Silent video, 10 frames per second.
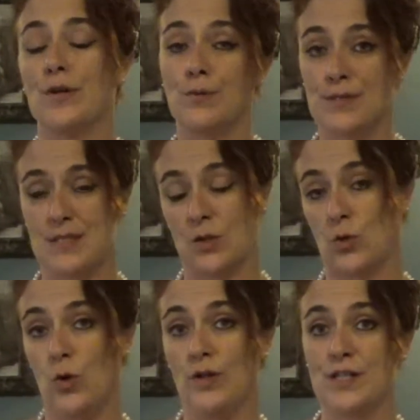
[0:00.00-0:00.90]
who was the
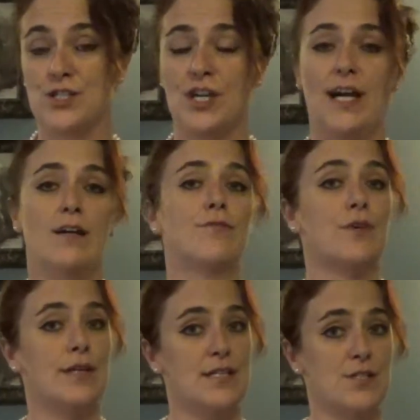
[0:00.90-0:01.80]
golden child
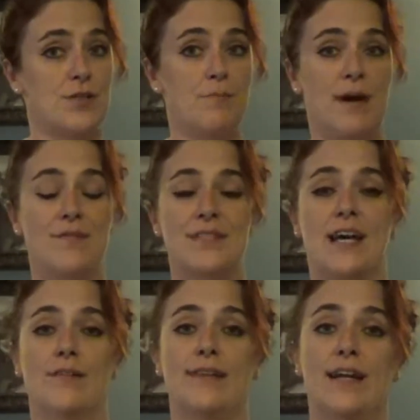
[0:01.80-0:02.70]
for history buffs
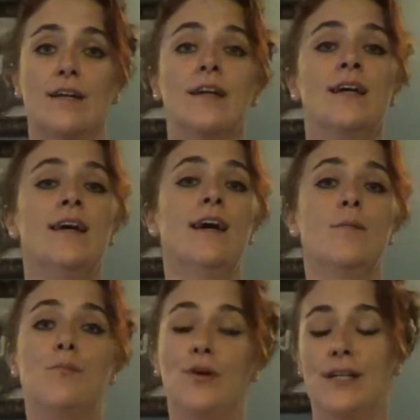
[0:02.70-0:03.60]
out there,
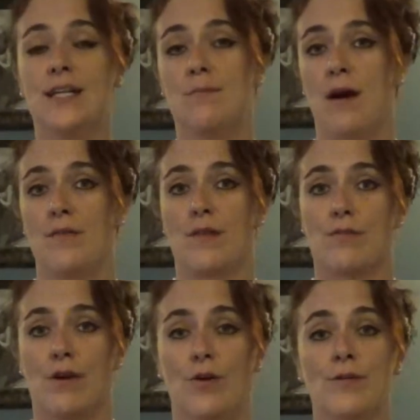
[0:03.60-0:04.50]
put him on the
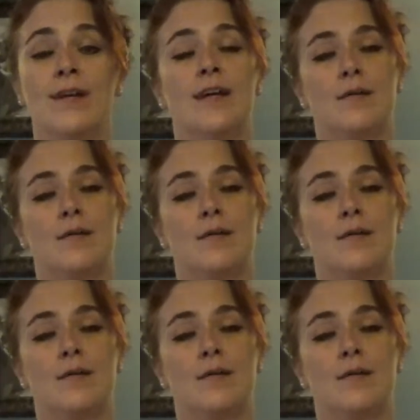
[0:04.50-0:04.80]
throne.